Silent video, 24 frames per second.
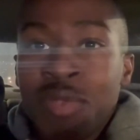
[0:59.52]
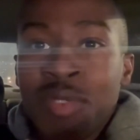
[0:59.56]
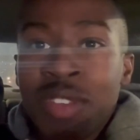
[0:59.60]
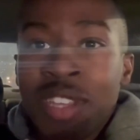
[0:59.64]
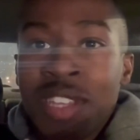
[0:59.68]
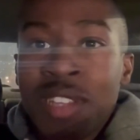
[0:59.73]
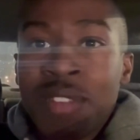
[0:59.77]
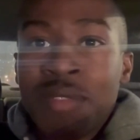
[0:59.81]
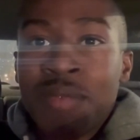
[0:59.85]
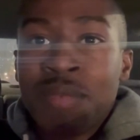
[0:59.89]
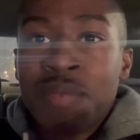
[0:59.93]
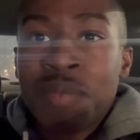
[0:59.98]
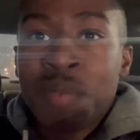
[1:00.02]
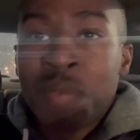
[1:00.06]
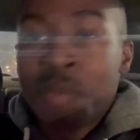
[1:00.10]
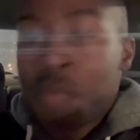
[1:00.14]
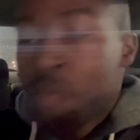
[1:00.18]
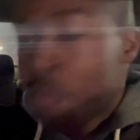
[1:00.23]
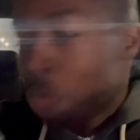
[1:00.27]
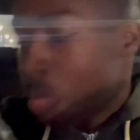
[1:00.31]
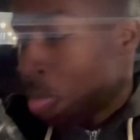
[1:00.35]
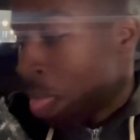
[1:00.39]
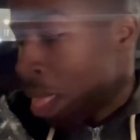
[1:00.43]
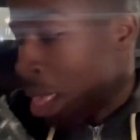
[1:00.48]
me,
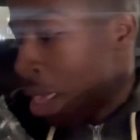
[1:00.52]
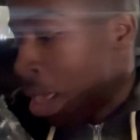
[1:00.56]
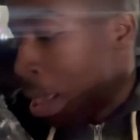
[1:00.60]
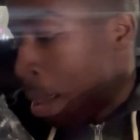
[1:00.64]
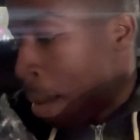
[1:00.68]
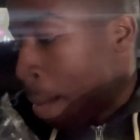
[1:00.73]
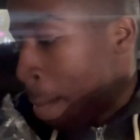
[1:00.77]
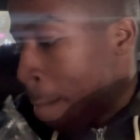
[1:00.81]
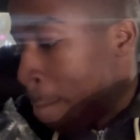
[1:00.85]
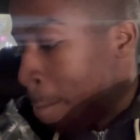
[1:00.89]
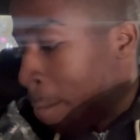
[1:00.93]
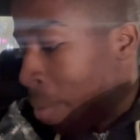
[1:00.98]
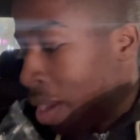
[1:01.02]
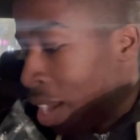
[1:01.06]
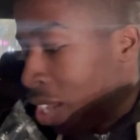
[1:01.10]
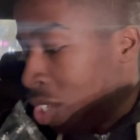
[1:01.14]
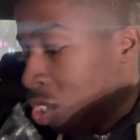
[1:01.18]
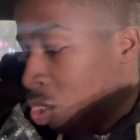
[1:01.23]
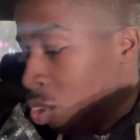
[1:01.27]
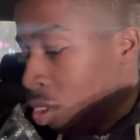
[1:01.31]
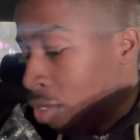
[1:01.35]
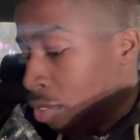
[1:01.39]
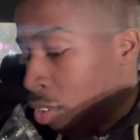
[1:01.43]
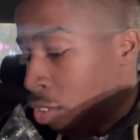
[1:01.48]
but I
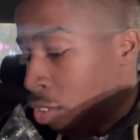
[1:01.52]
do have a